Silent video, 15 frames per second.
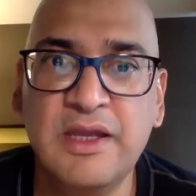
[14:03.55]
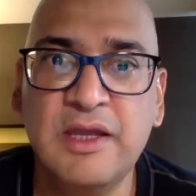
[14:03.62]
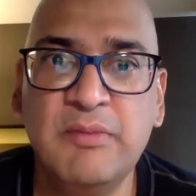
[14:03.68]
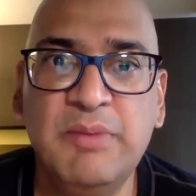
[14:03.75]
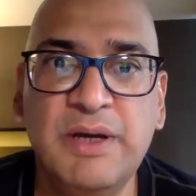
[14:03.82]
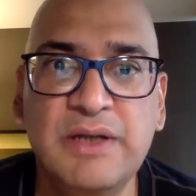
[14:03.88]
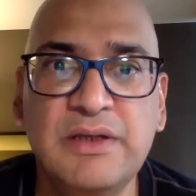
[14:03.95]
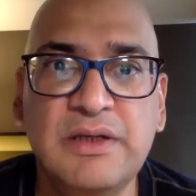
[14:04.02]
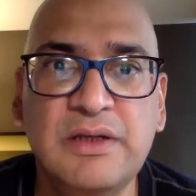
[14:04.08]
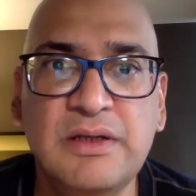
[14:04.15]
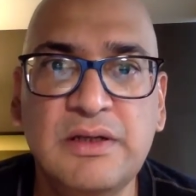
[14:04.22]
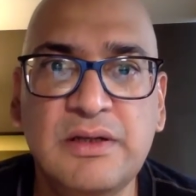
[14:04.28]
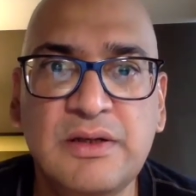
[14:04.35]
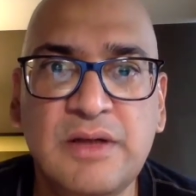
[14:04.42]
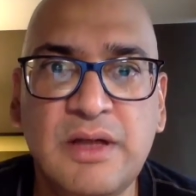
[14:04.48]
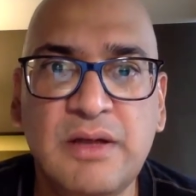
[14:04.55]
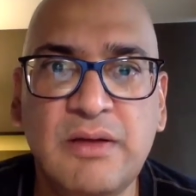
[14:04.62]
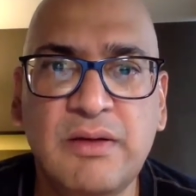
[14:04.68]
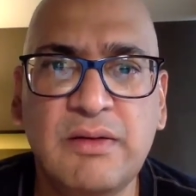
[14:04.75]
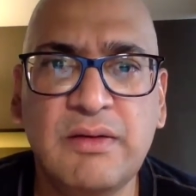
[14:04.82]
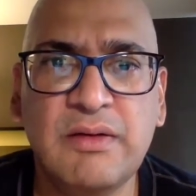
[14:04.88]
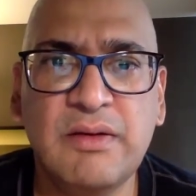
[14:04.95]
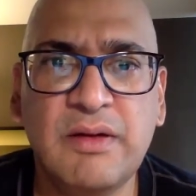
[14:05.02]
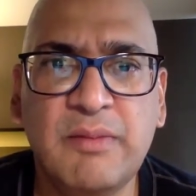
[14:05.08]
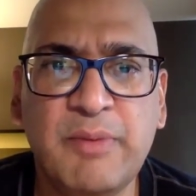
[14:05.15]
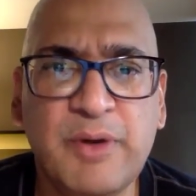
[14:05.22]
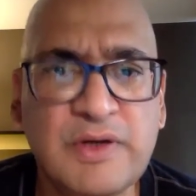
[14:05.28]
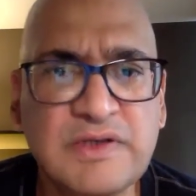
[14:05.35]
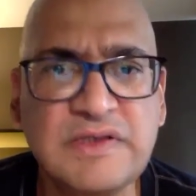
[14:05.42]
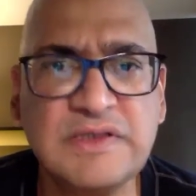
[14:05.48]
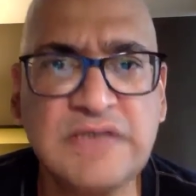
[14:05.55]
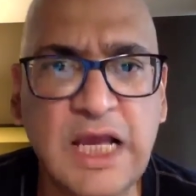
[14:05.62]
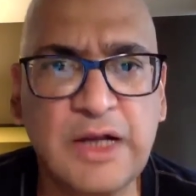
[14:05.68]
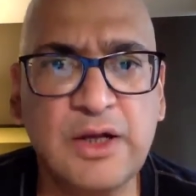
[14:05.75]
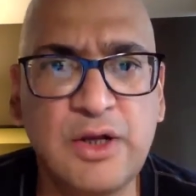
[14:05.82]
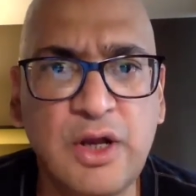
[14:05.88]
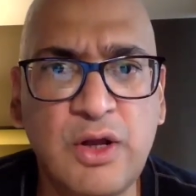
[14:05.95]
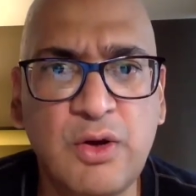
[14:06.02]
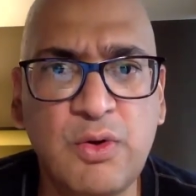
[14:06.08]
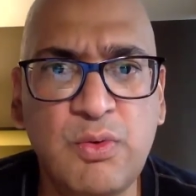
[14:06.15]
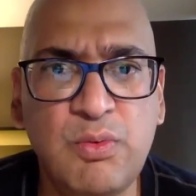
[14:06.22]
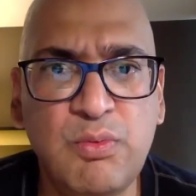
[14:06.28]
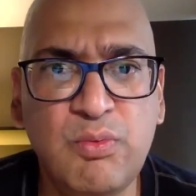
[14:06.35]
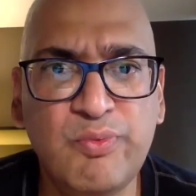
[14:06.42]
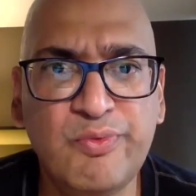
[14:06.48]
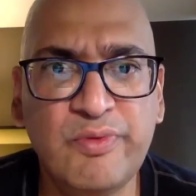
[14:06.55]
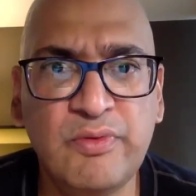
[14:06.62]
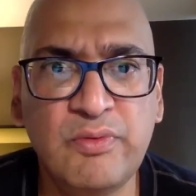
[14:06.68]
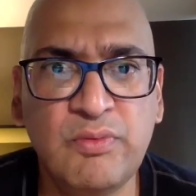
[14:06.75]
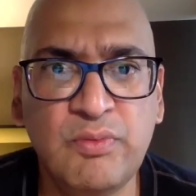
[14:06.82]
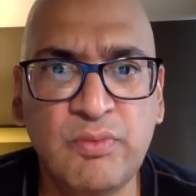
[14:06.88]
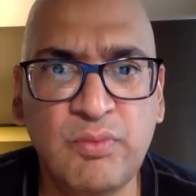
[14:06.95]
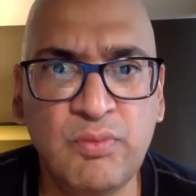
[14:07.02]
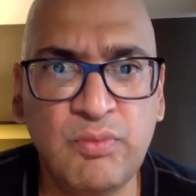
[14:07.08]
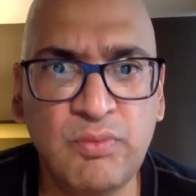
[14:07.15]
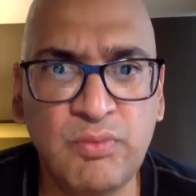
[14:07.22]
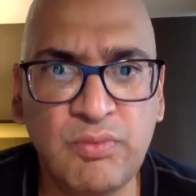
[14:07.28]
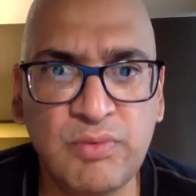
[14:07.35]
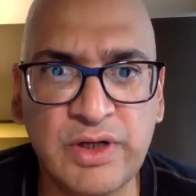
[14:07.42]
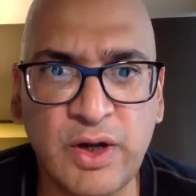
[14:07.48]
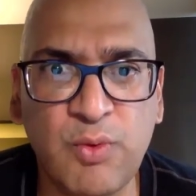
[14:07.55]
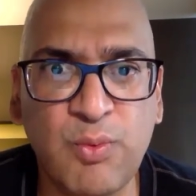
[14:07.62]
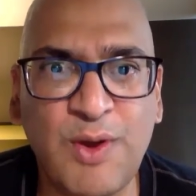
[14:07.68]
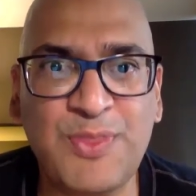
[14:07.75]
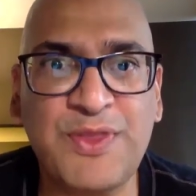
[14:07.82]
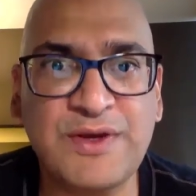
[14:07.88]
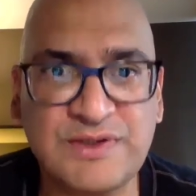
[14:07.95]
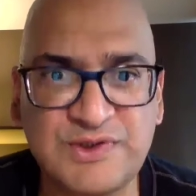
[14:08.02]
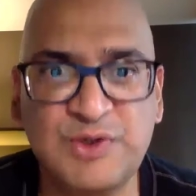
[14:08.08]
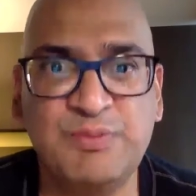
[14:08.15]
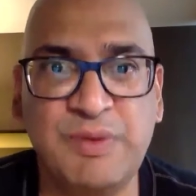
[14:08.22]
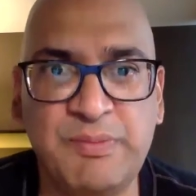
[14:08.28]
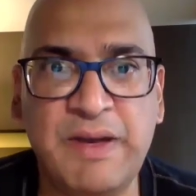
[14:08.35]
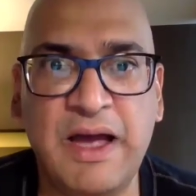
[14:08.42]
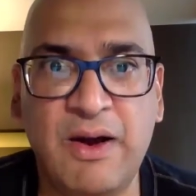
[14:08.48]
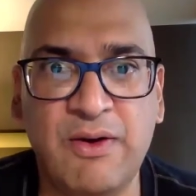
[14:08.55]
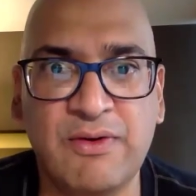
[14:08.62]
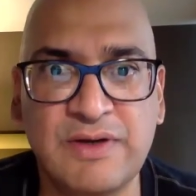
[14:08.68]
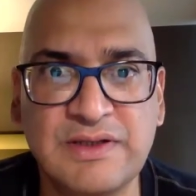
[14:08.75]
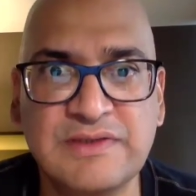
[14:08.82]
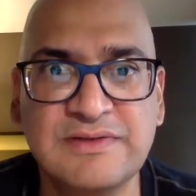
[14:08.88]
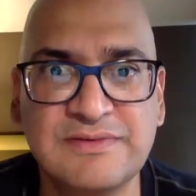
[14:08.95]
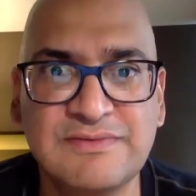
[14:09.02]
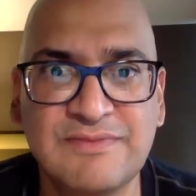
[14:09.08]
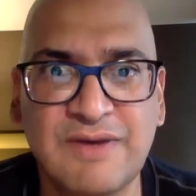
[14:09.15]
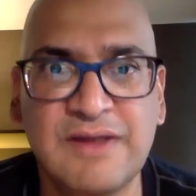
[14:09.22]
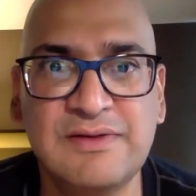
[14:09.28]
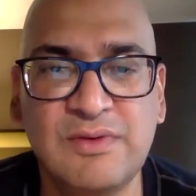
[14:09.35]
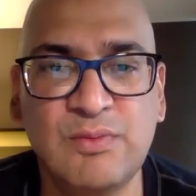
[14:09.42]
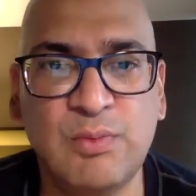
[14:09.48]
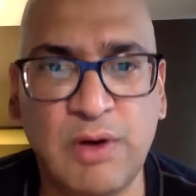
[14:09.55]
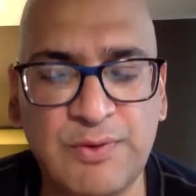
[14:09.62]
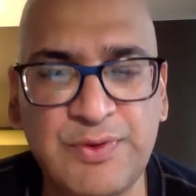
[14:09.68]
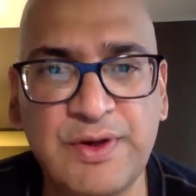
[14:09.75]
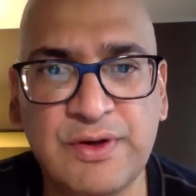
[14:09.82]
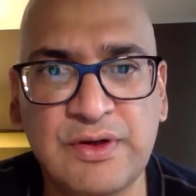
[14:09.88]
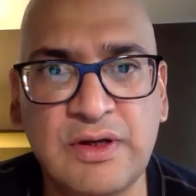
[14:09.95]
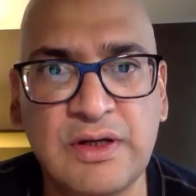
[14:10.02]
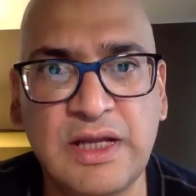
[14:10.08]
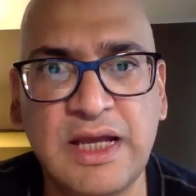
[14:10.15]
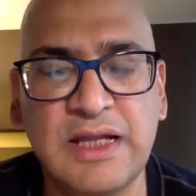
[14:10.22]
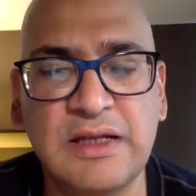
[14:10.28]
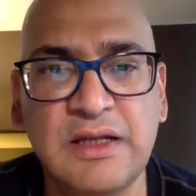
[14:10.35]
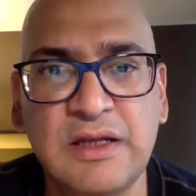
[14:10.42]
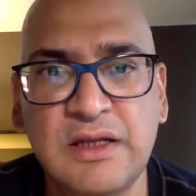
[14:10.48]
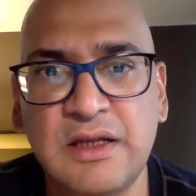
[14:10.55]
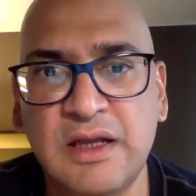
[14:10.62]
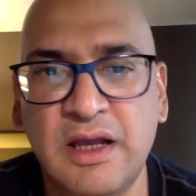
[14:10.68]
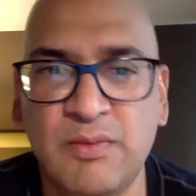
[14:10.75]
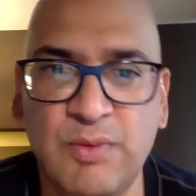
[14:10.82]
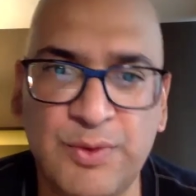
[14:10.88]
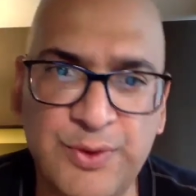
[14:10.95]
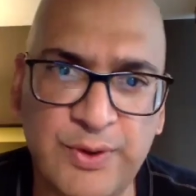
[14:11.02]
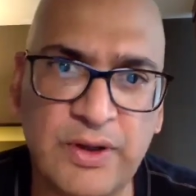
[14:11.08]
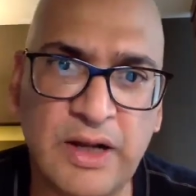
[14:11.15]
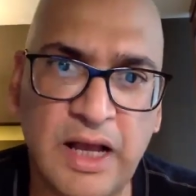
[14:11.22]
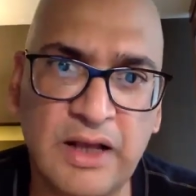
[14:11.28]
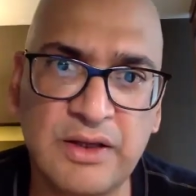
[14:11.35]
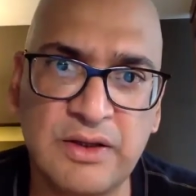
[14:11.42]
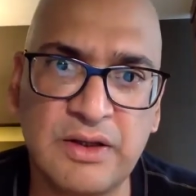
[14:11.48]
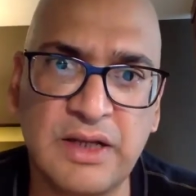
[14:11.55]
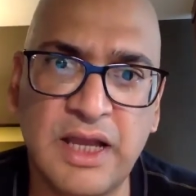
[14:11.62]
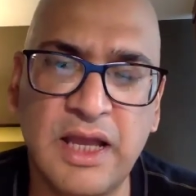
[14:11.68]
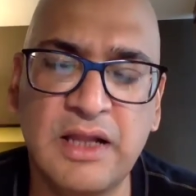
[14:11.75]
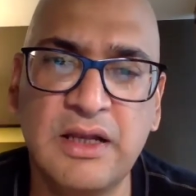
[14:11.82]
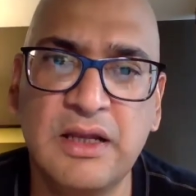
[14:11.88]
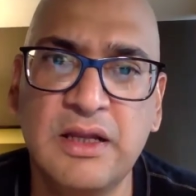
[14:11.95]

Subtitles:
But a person's got to know, what their superpower is, right? What they're good at and what they're not good at.